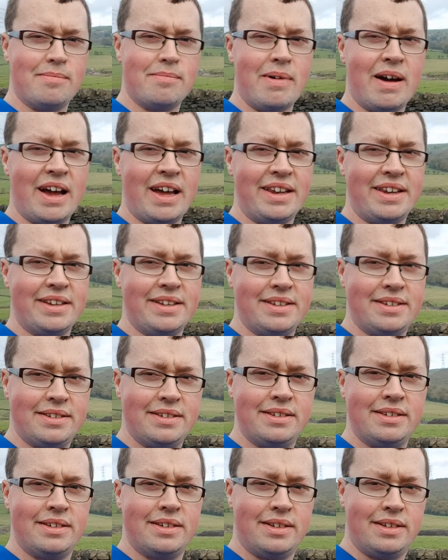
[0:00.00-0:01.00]
Man,
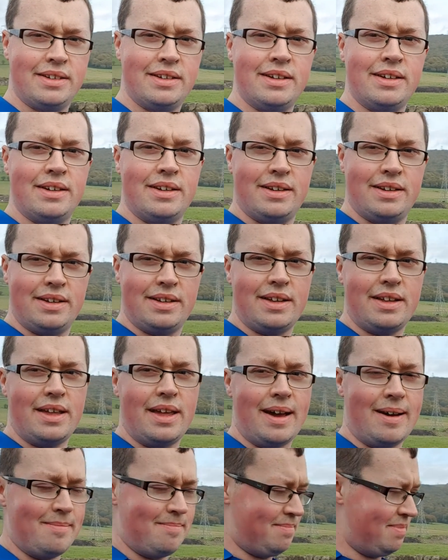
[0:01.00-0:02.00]

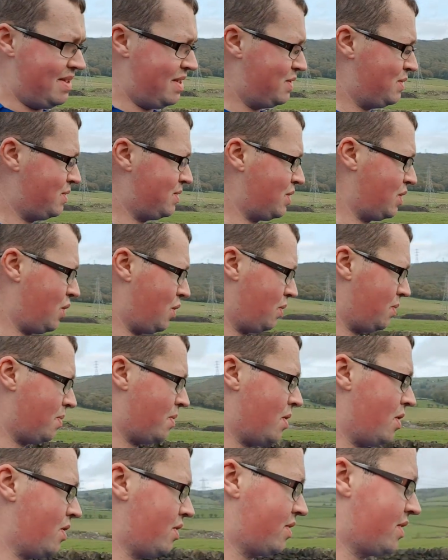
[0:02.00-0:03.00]
yeah, this was a good
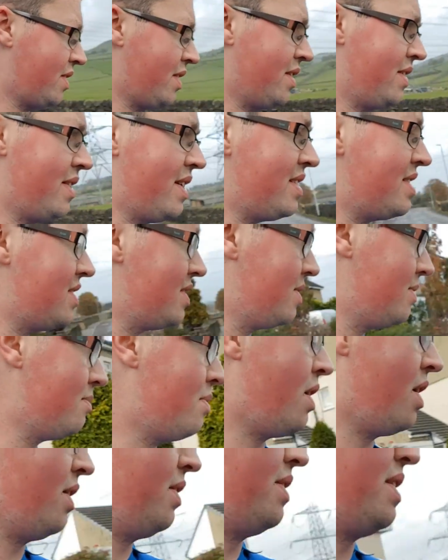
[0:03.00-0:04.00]
walk. This is a good walk.